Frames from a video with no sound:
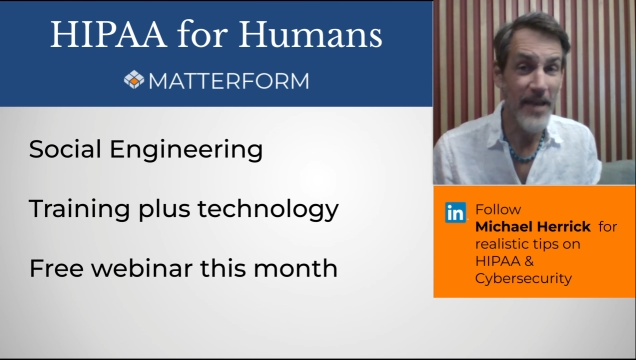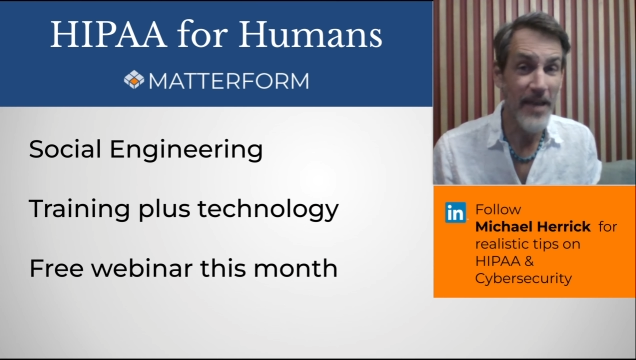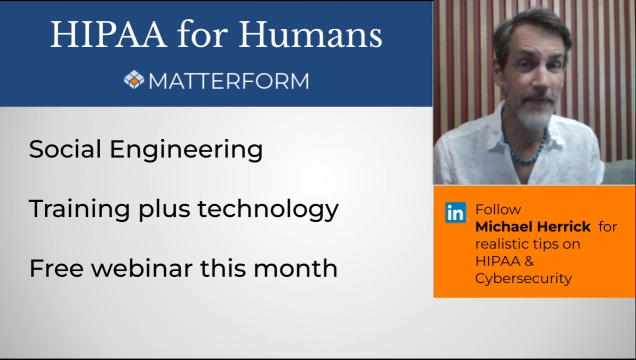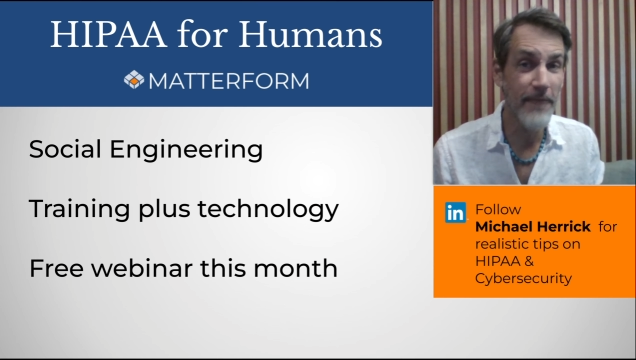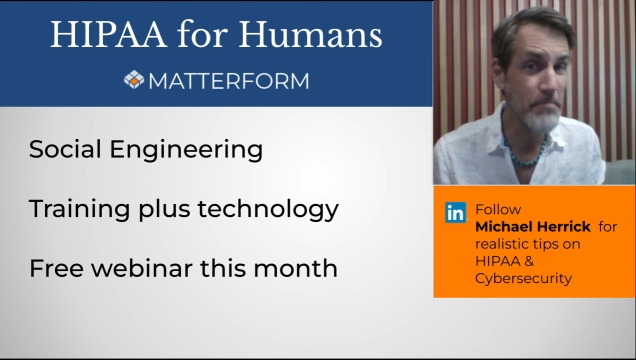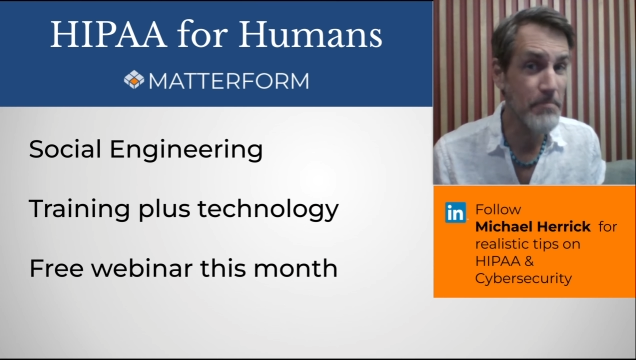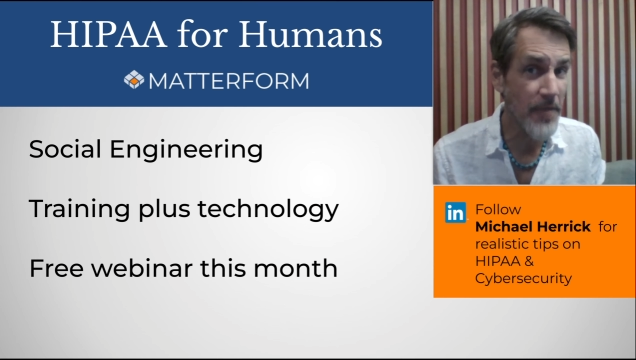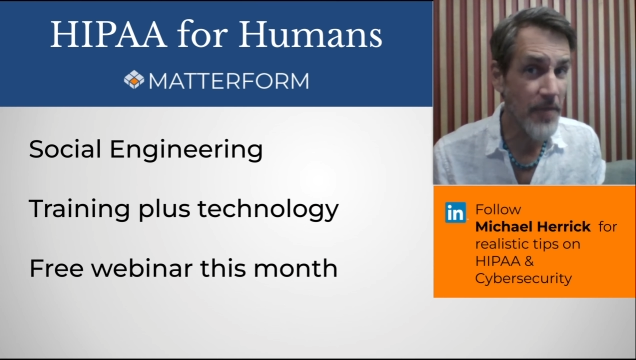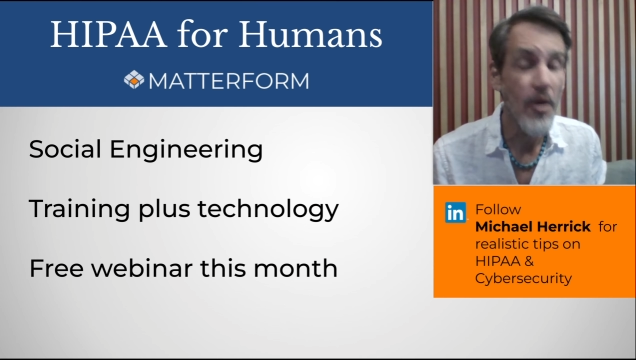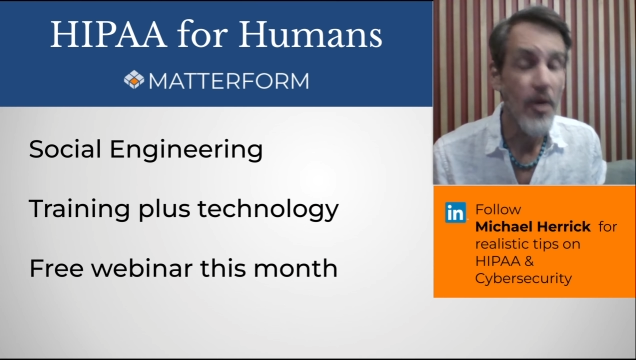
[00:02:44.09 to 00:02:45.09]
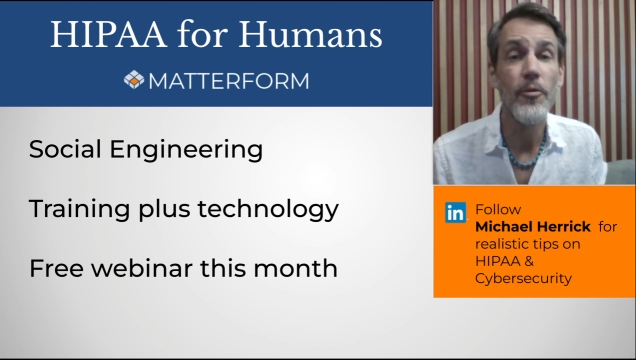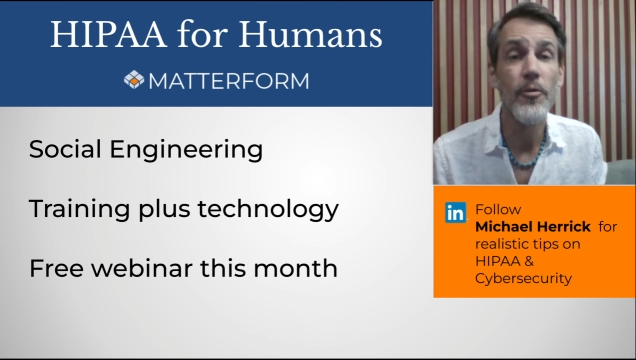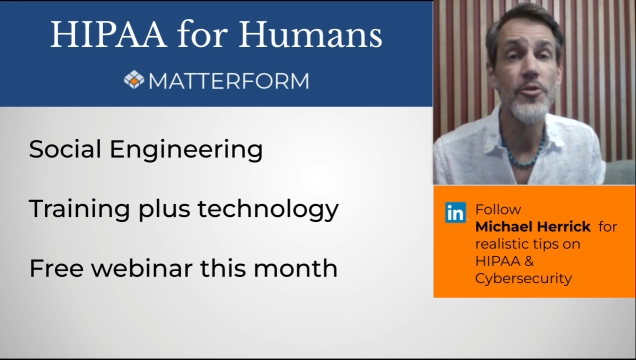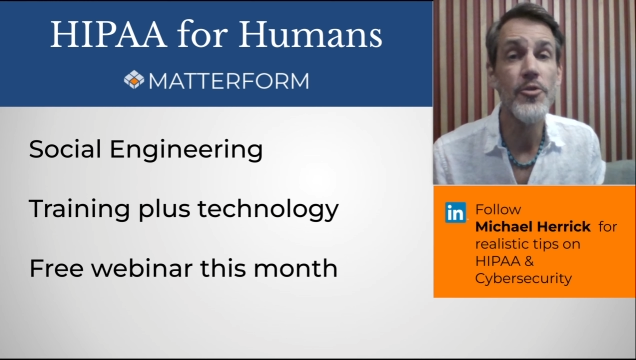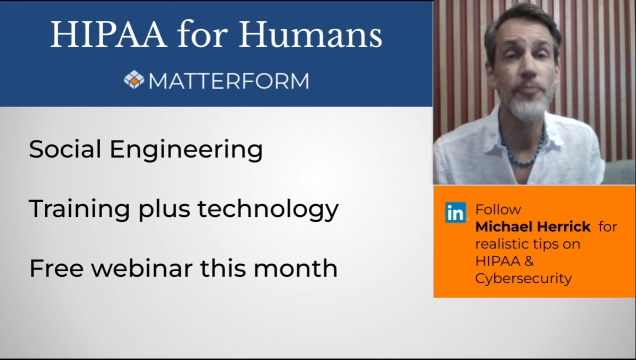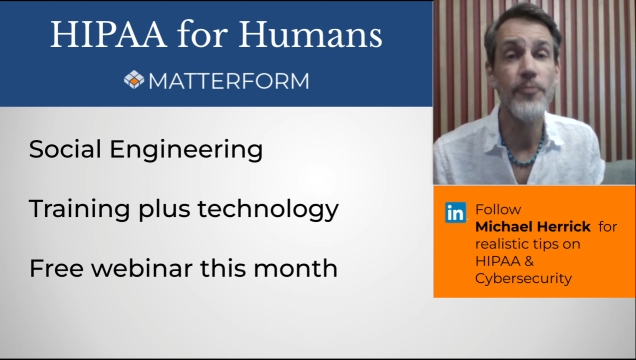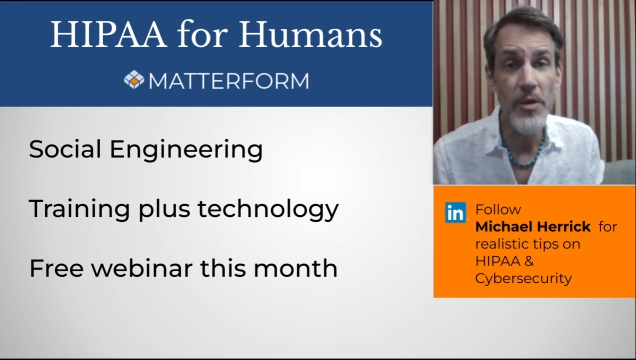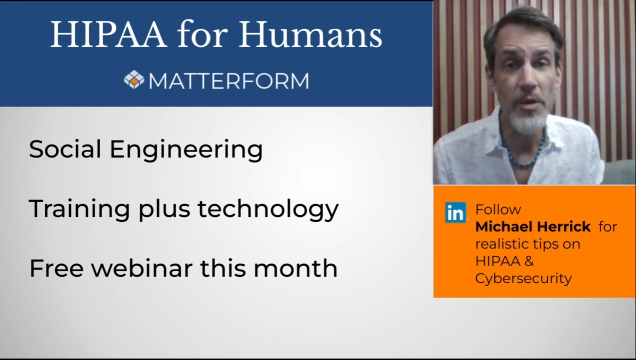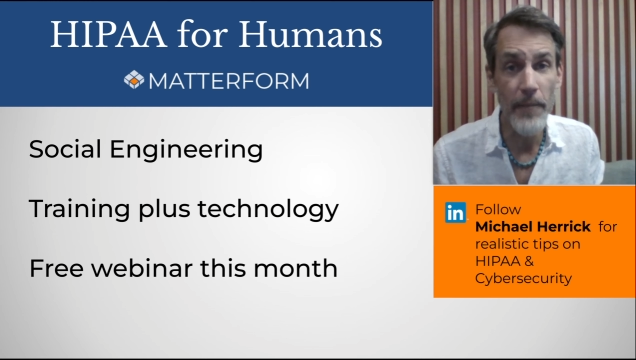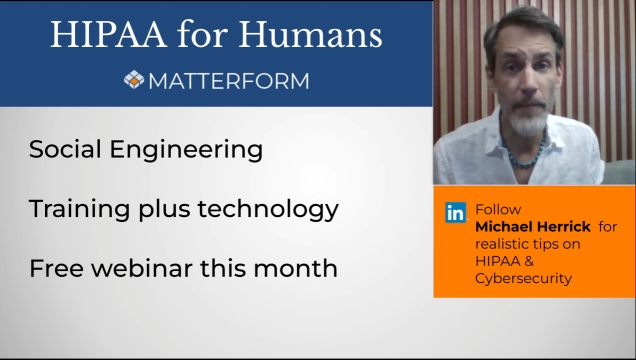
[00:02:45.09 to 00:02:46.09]
and every month for a new
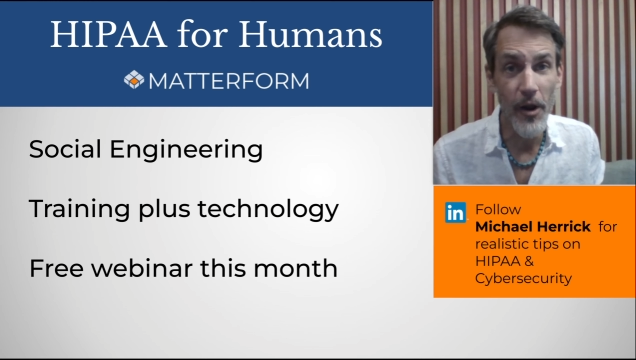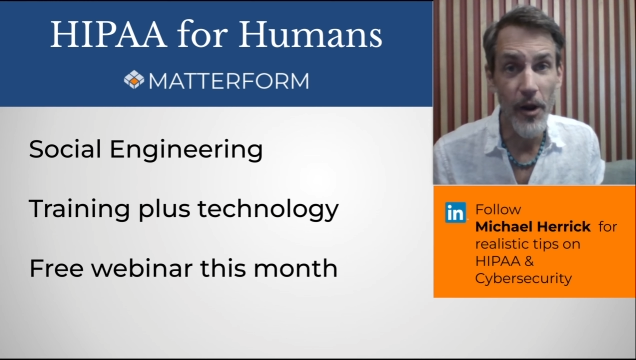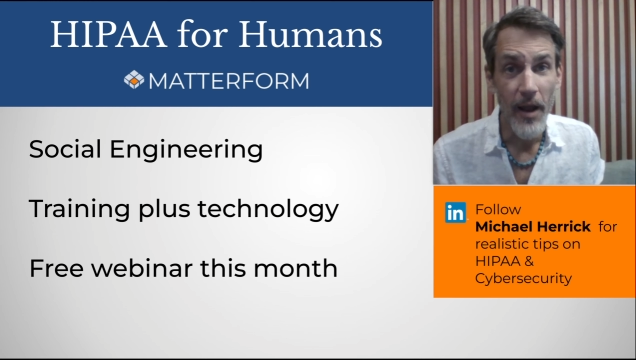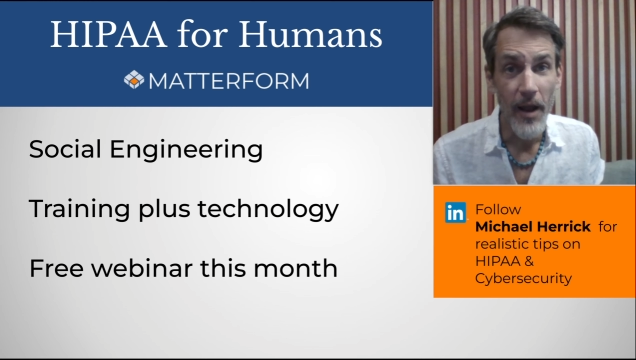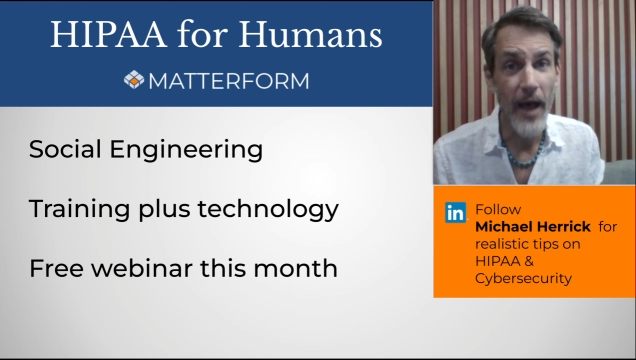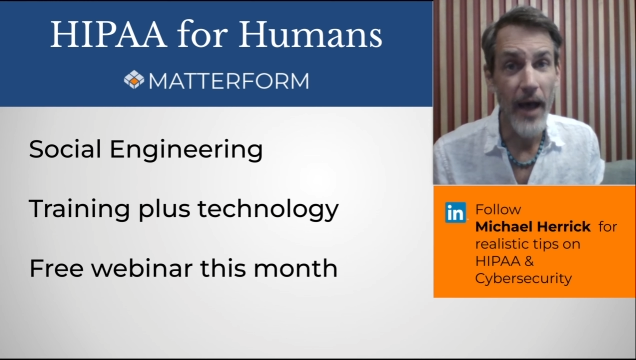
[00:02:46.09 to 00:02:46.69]
free webinar